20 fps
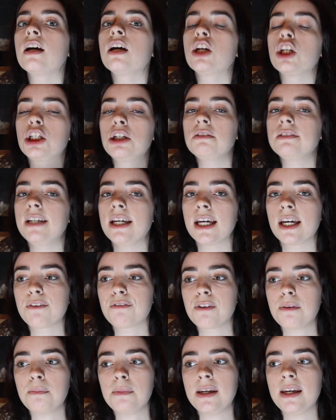She would take it
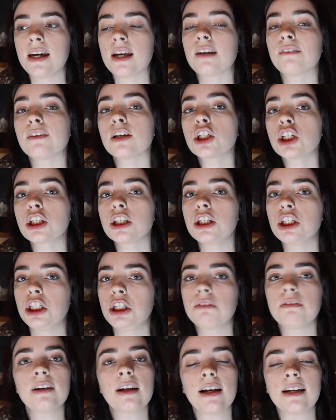from me, and eventually
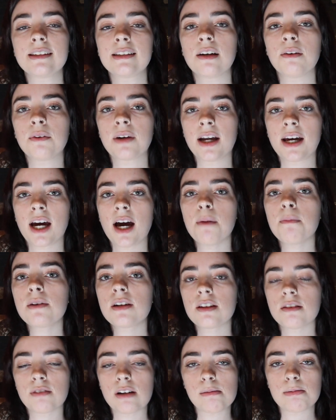she realized that when I come
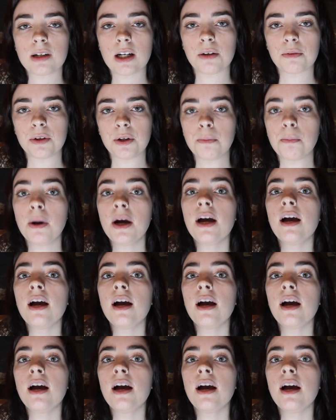into the reptile room,